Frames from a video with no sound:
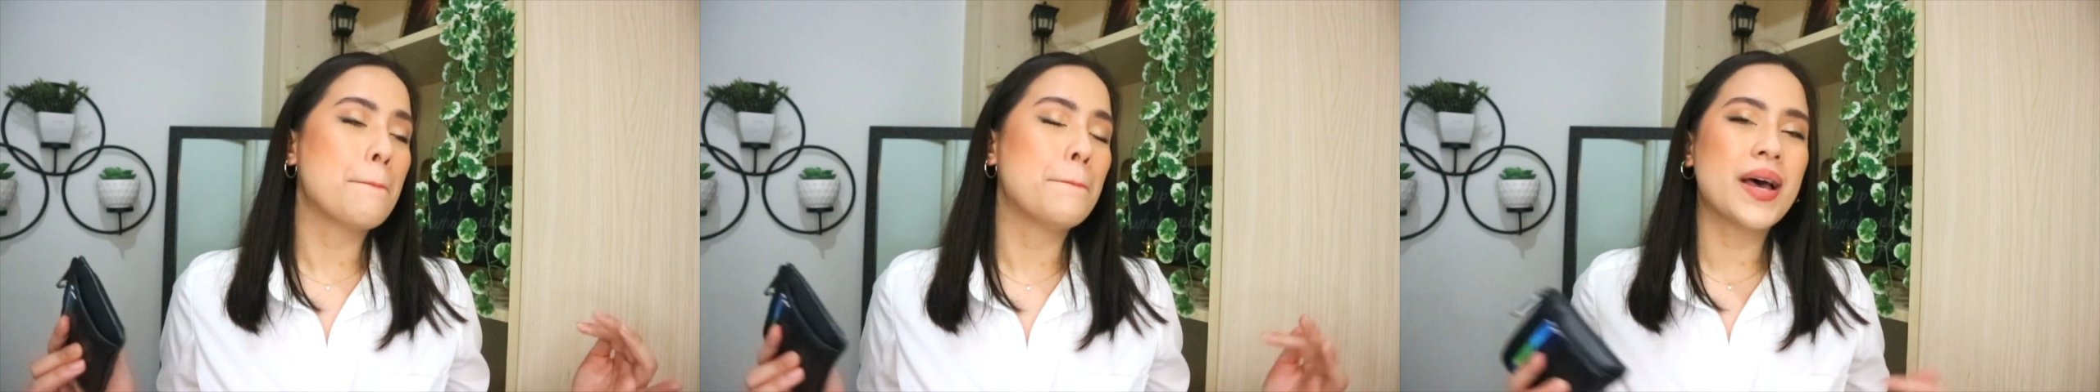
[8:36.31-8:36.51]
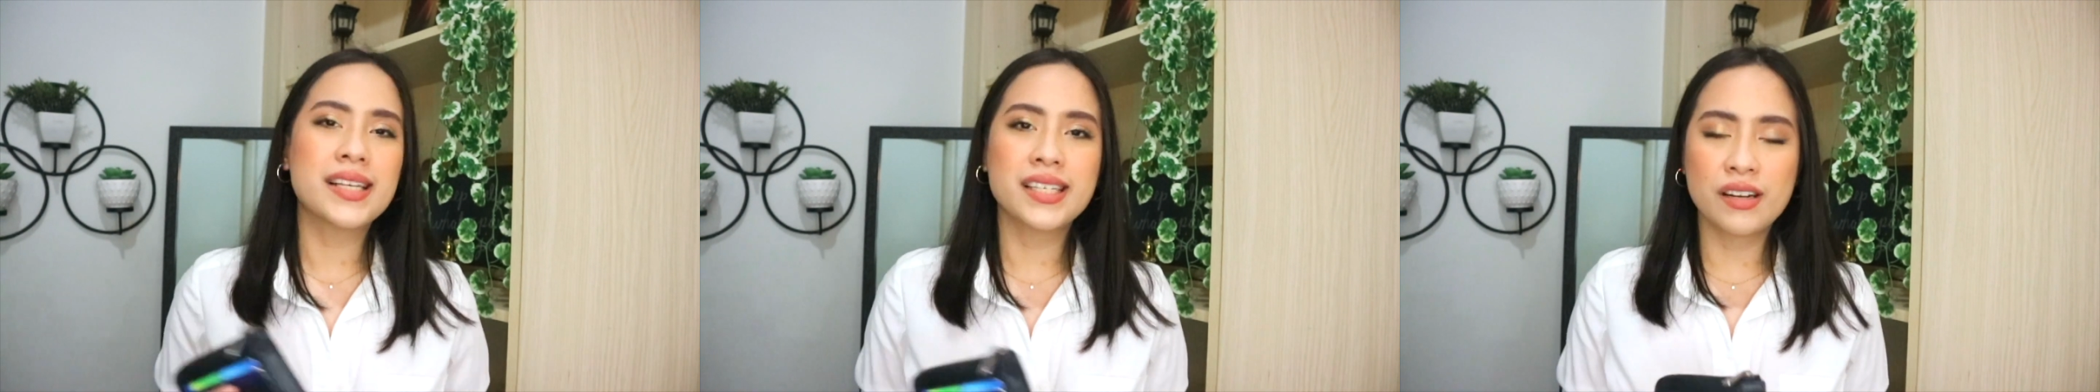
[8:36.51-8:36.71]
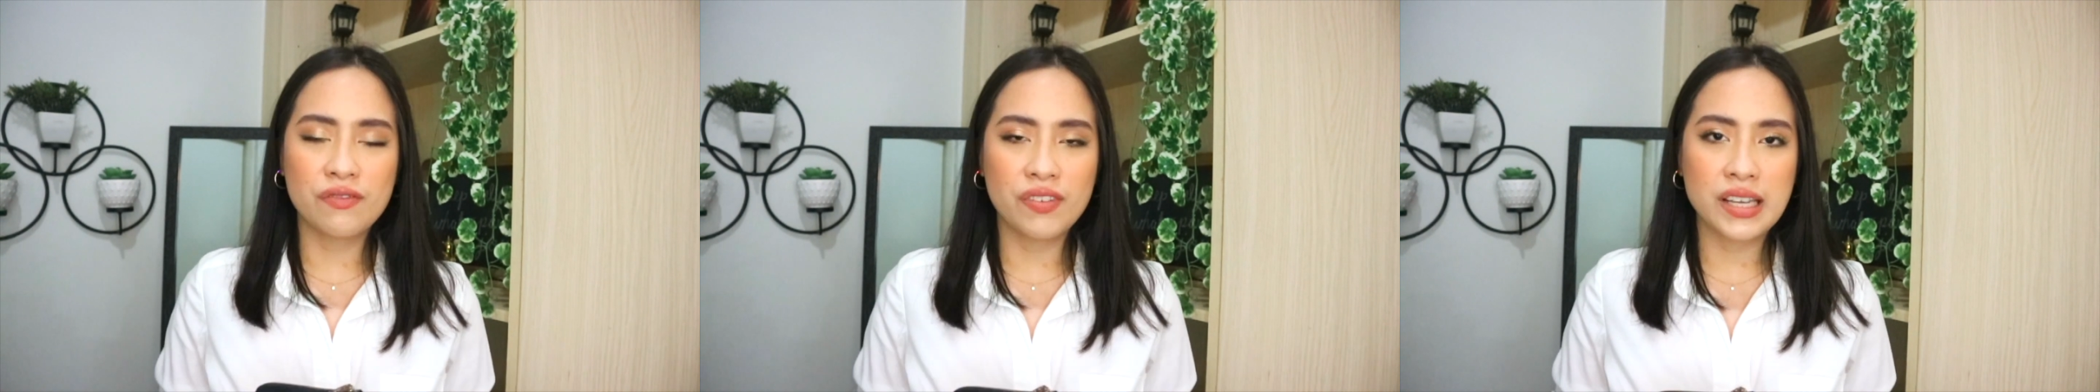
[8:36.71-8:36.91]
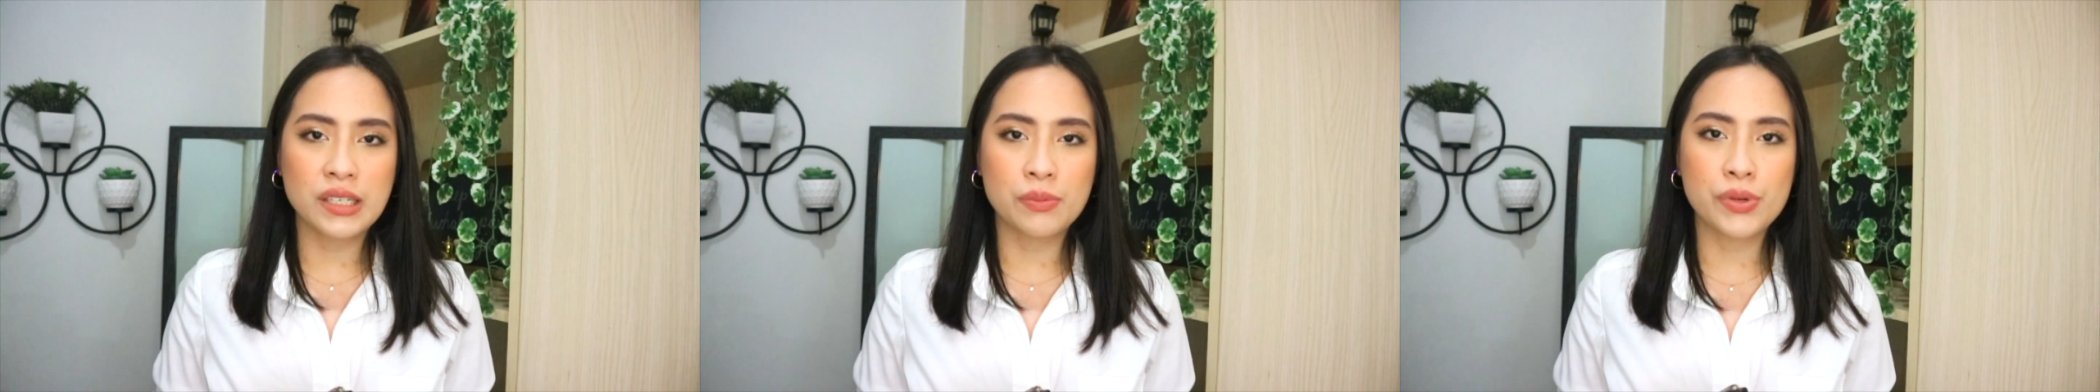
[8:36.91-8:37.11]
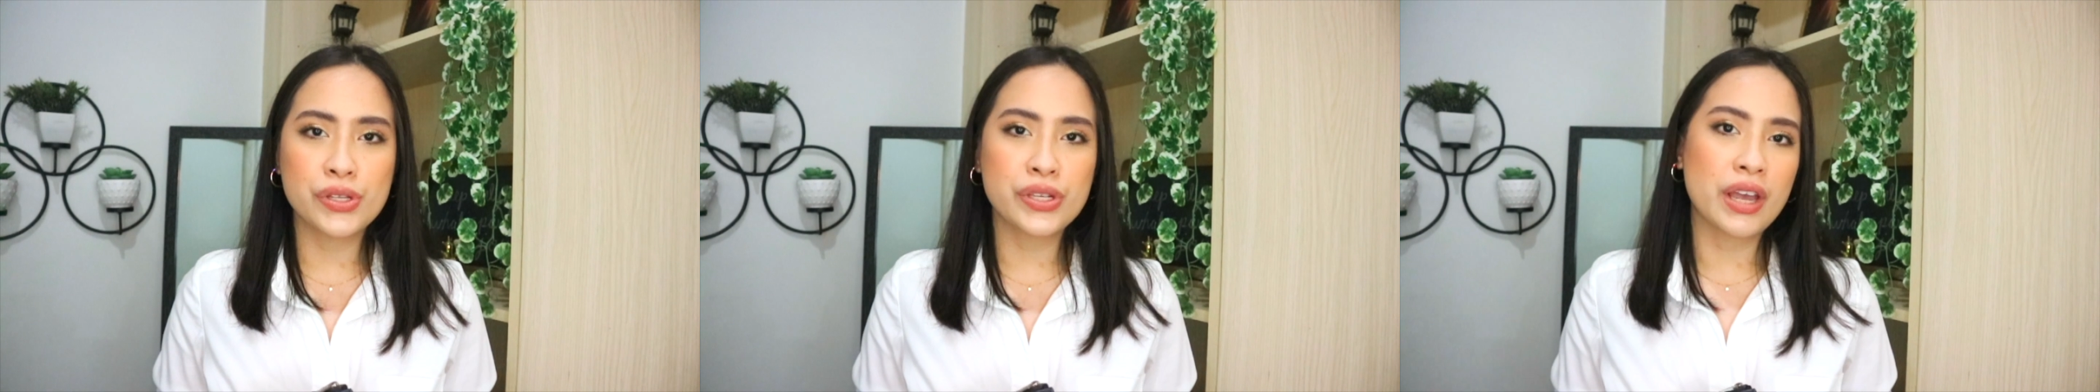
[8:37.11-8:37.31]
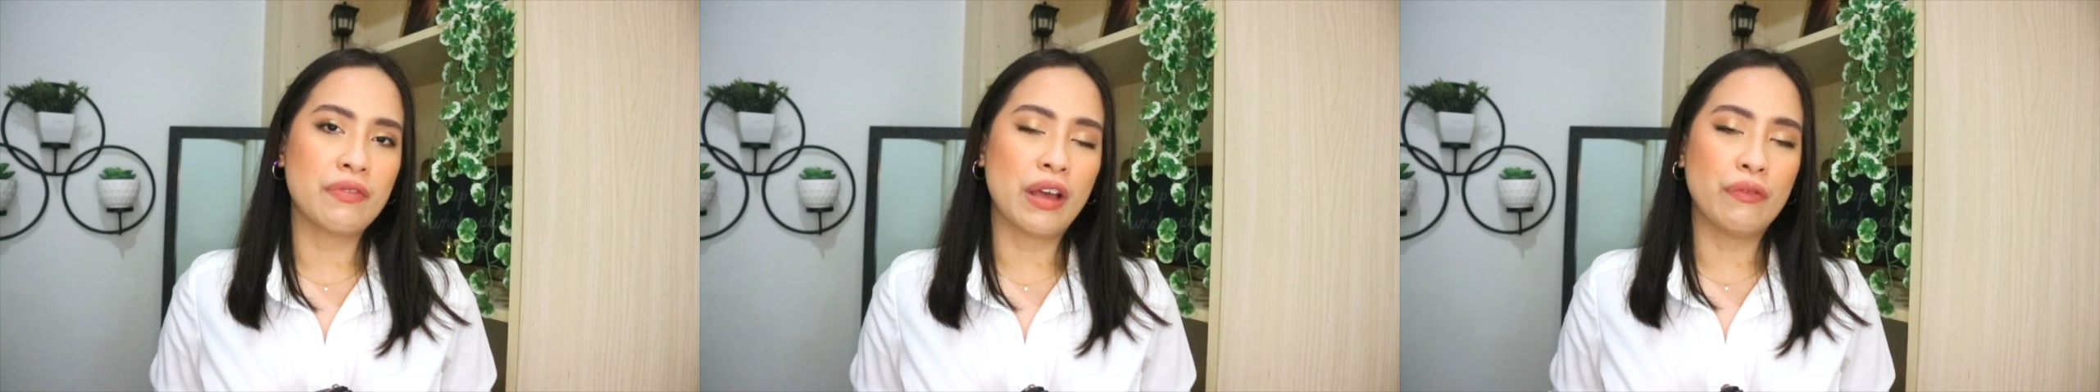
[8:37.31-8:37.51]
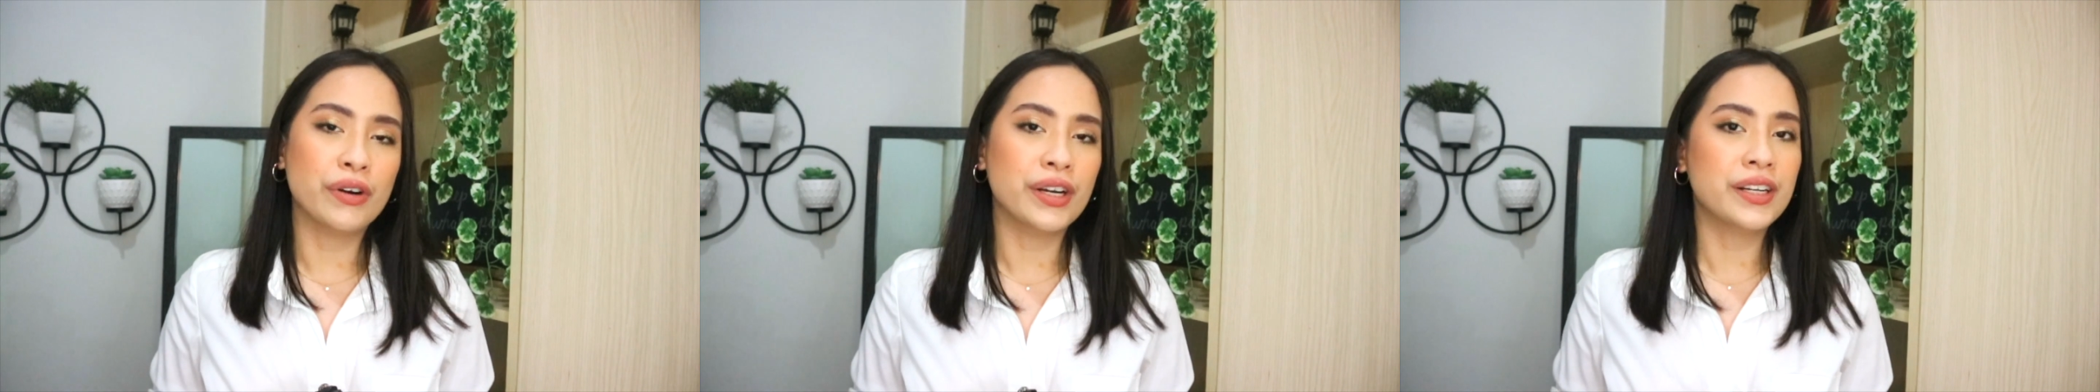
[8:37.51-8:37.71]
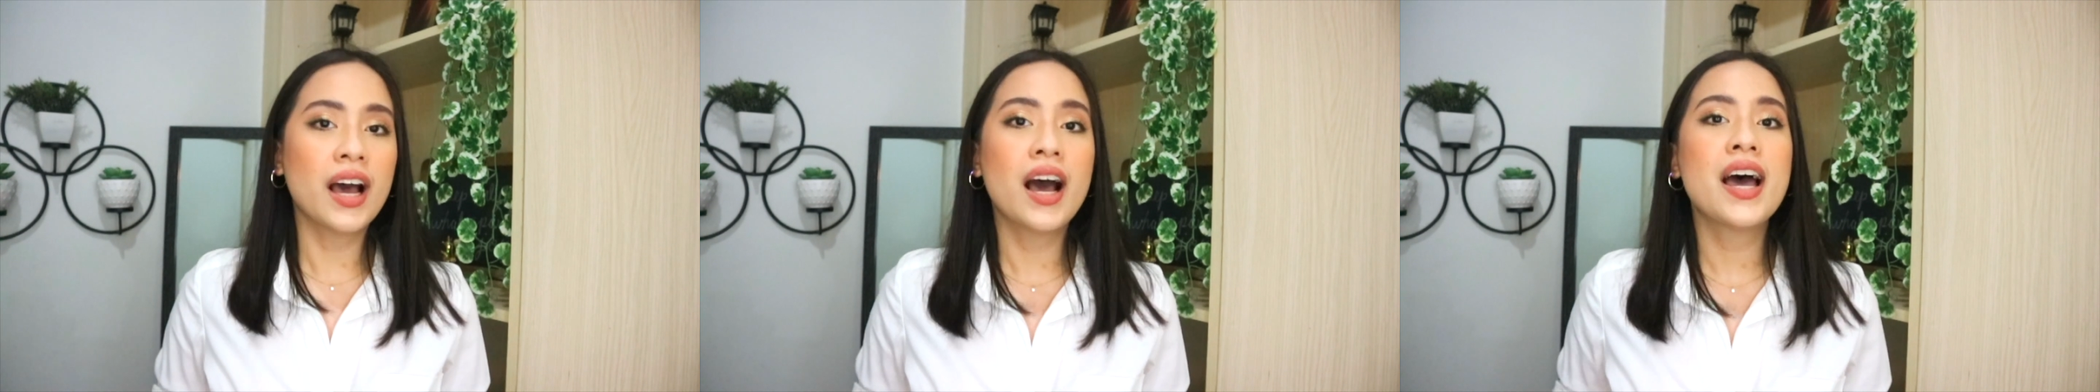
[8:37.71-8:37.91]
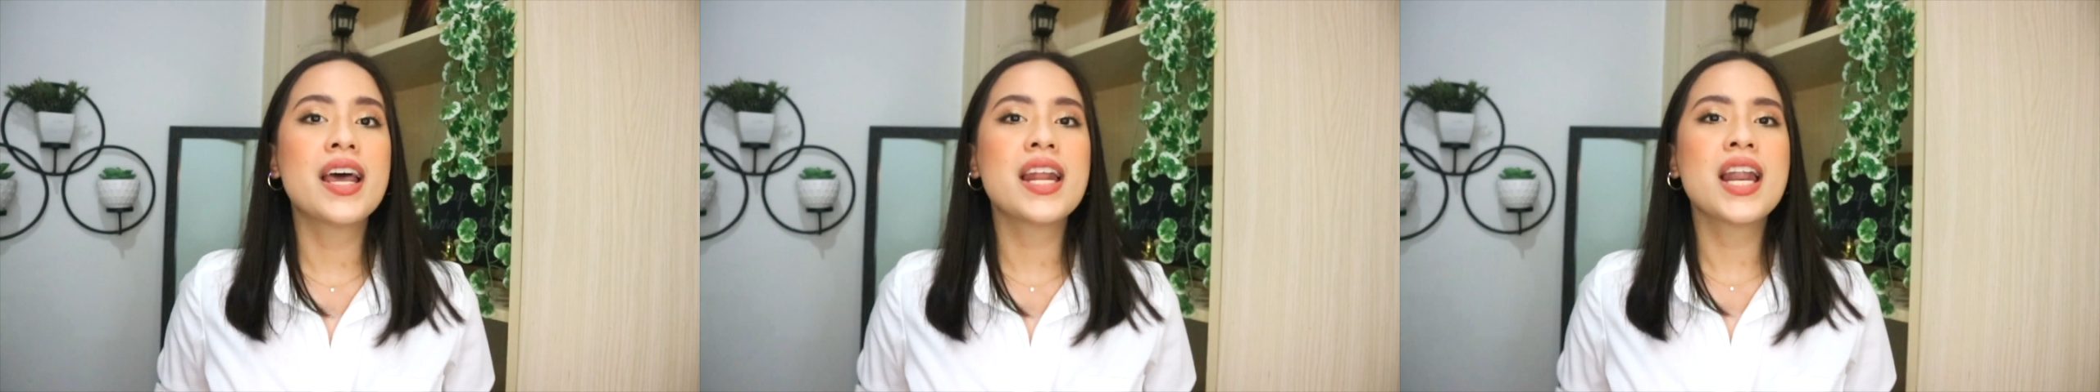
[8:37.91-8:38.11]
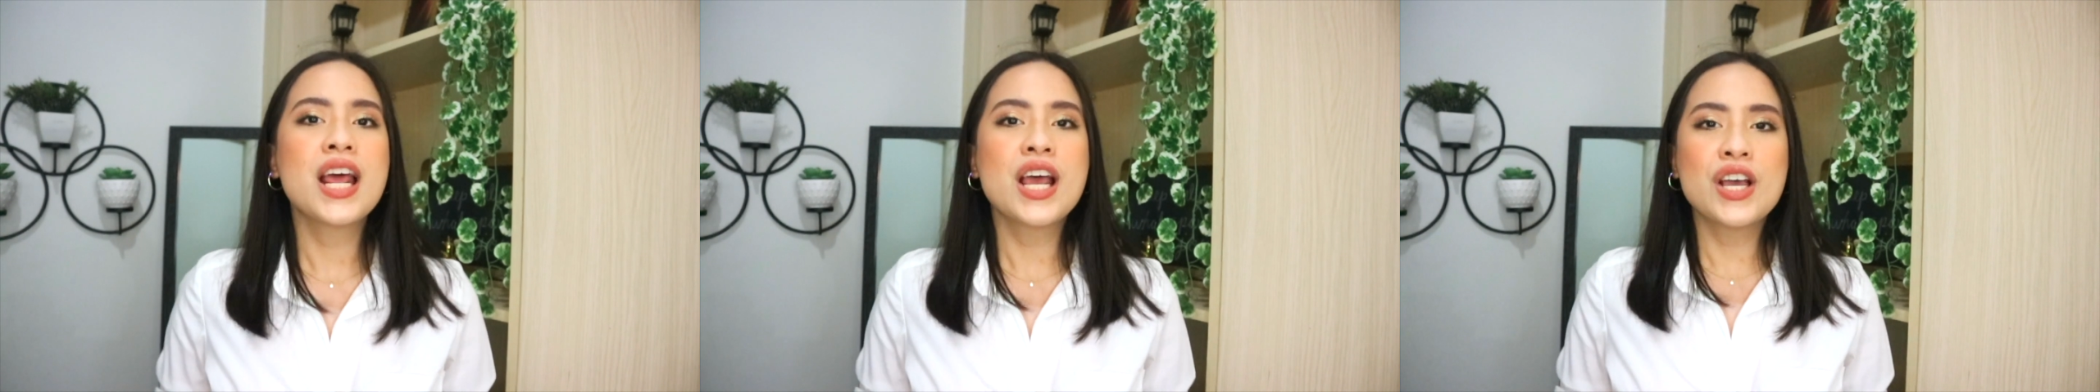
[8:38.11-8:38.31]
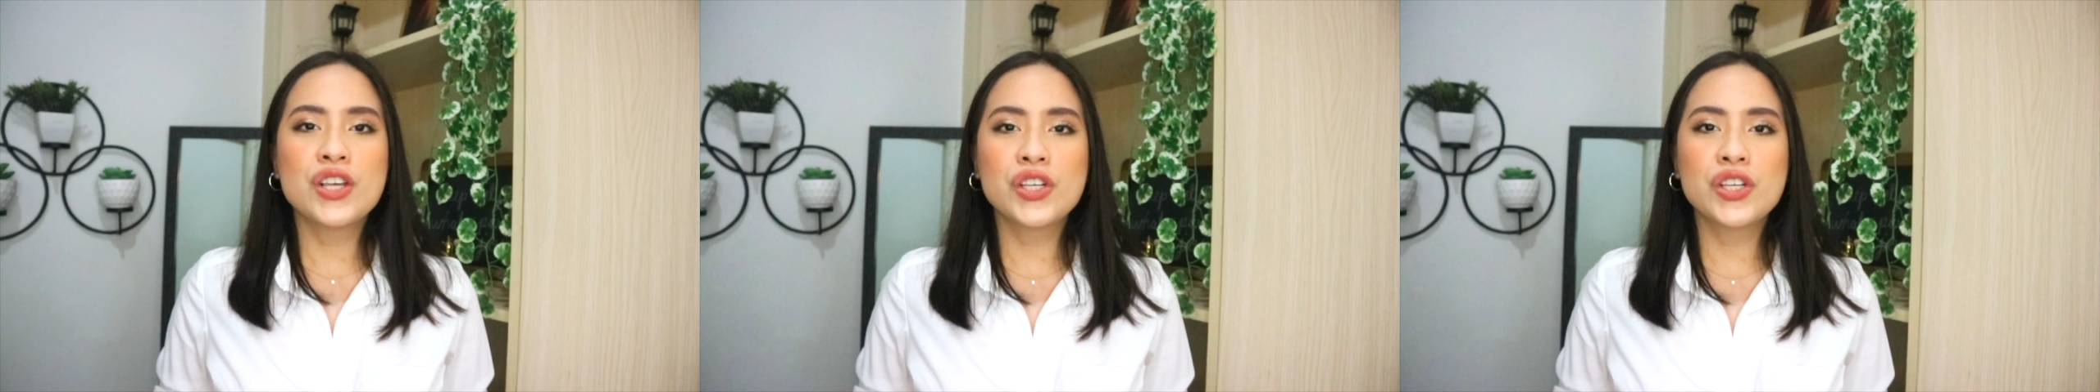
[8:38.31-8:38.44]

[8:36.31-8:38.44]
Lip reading: best investments I've ever done.